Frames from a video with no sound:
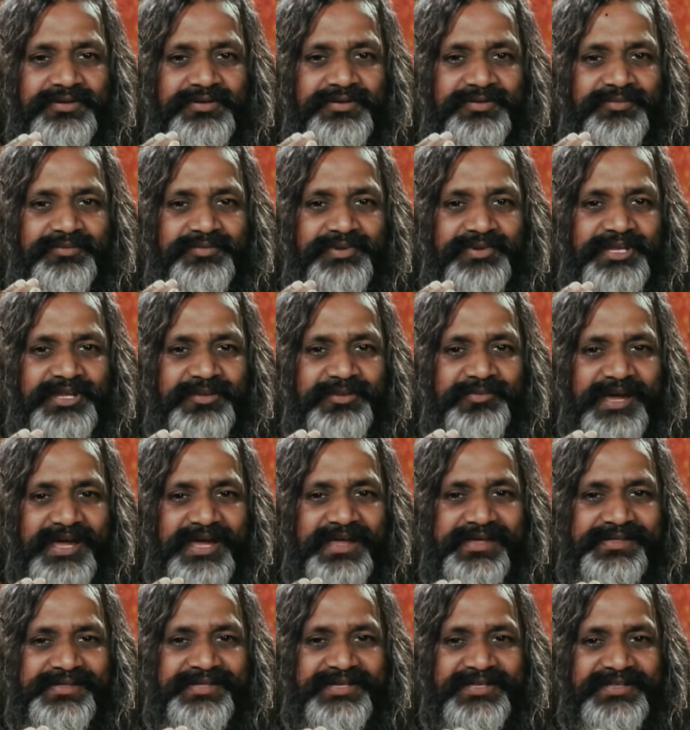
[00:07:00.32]

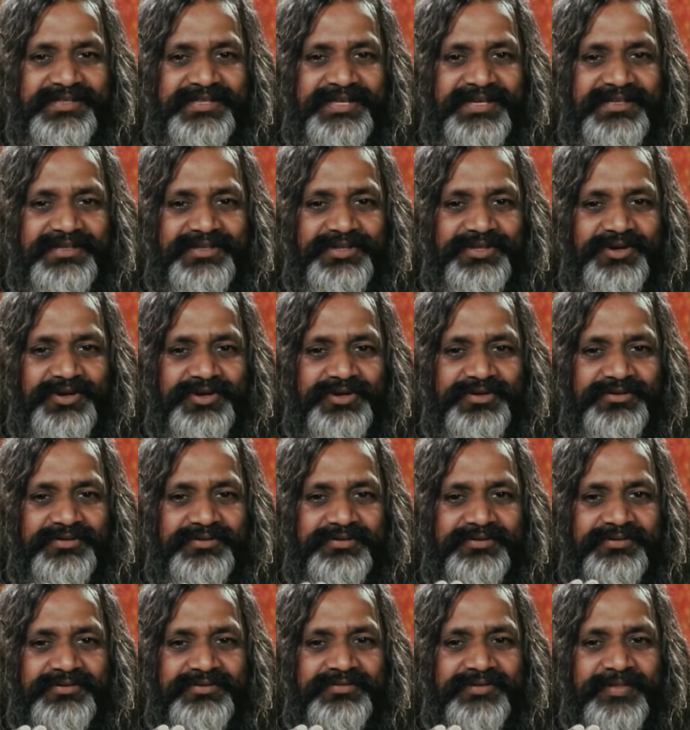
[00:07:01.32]
minimizing that thought
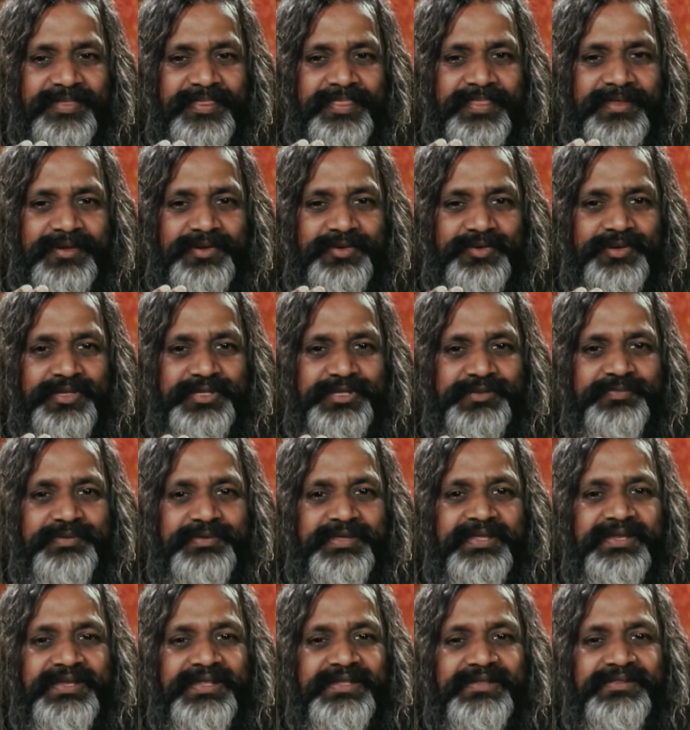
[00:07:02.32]
to
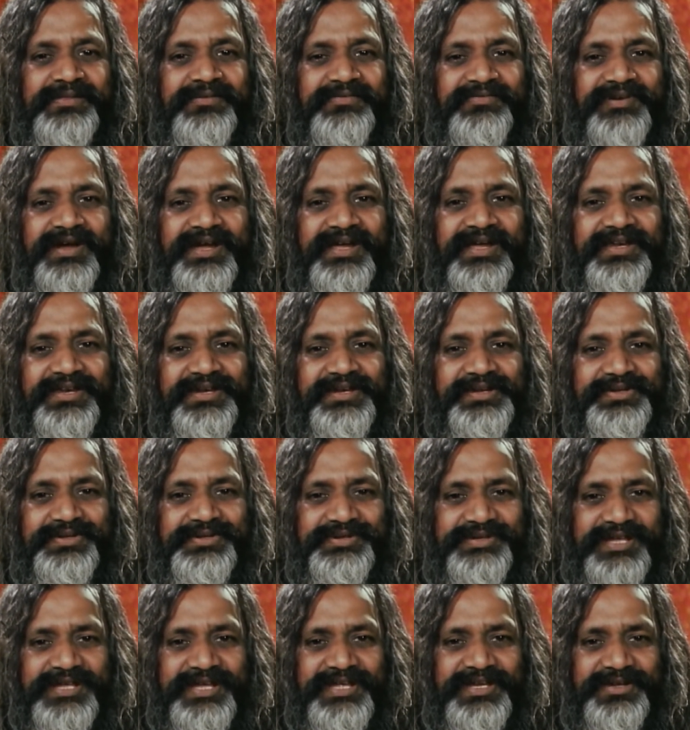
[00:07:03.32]
experience the finer
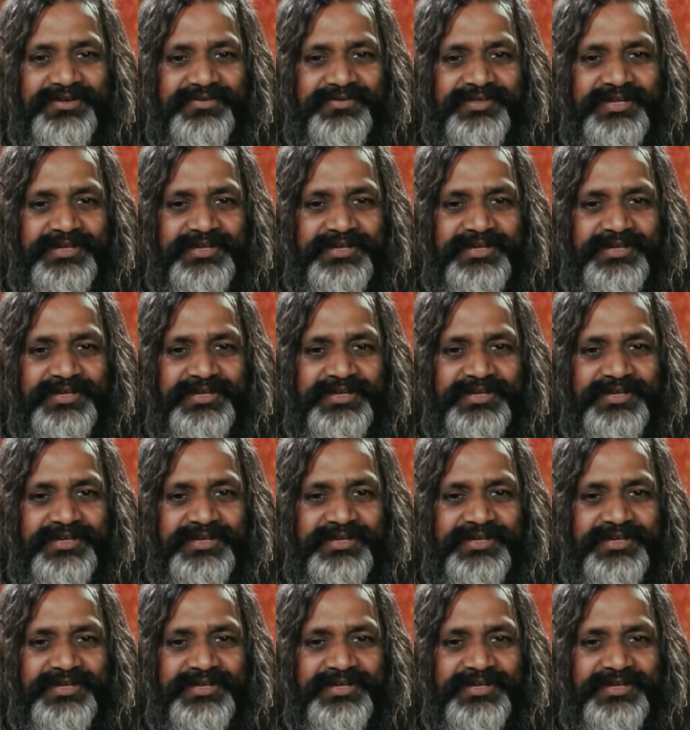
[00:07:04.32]
state of that